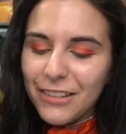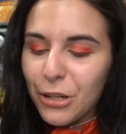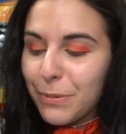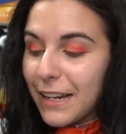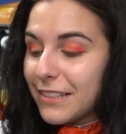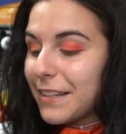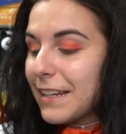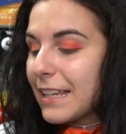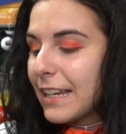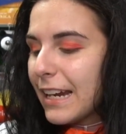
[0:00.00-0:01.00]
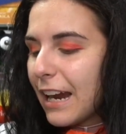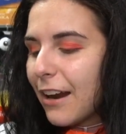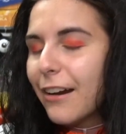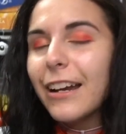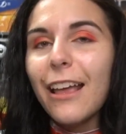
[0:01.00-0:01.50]
So hope you guys take
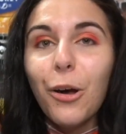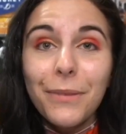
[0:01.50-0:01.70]
care. And I hope